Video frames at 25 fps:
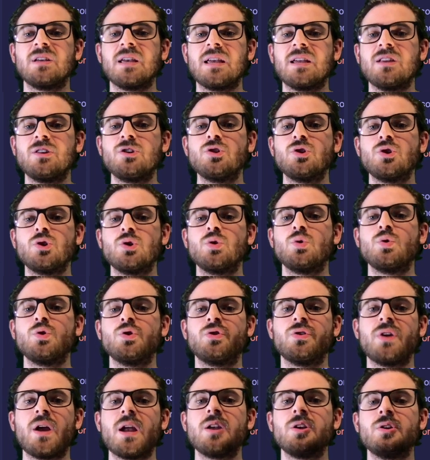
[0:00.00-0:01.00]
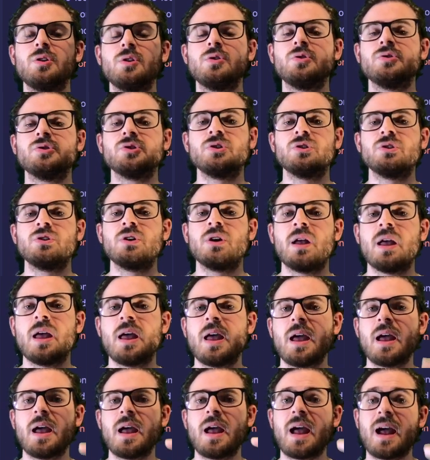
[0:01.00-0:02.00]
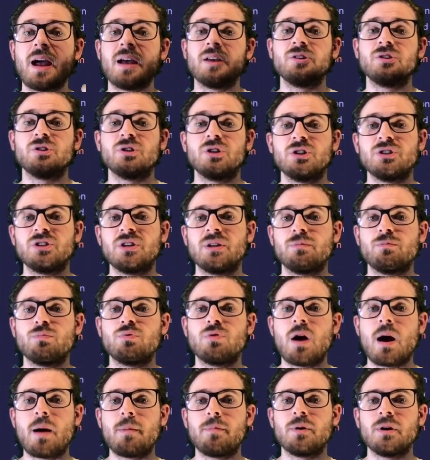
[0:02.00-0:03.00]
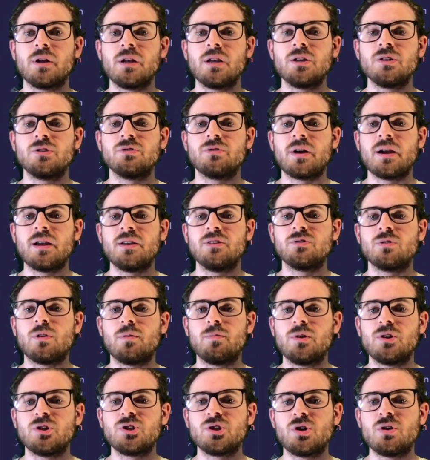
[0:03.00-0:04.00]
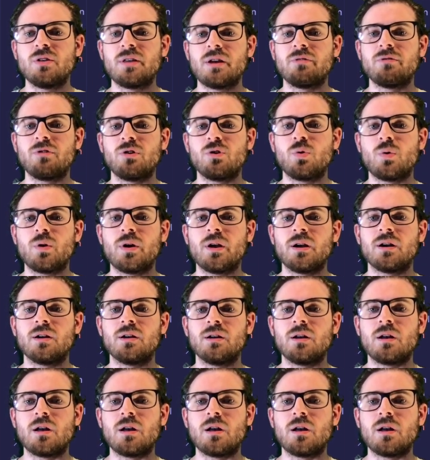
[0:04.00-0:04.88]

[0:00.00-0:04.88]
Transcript: into create user has certain properties, right? So I'm going to show you that real quick.